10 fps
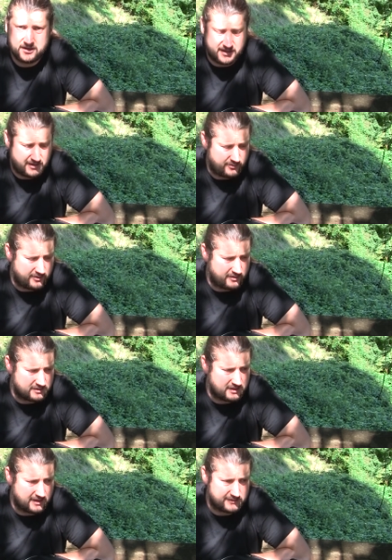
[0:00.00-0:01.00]
caliber
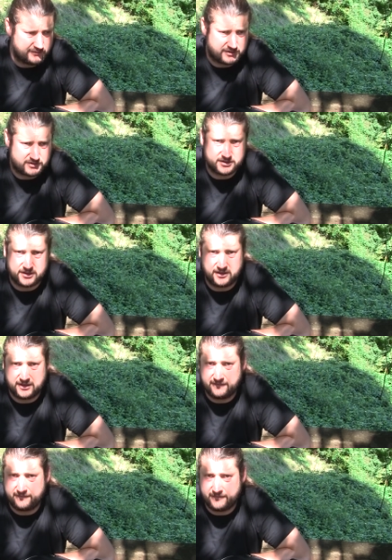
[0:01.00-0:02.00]
slugs which uh,
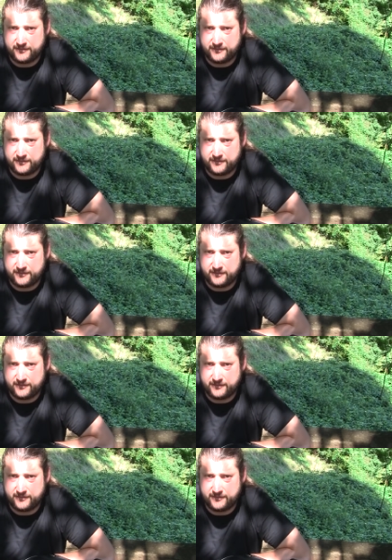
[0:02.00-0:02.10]
have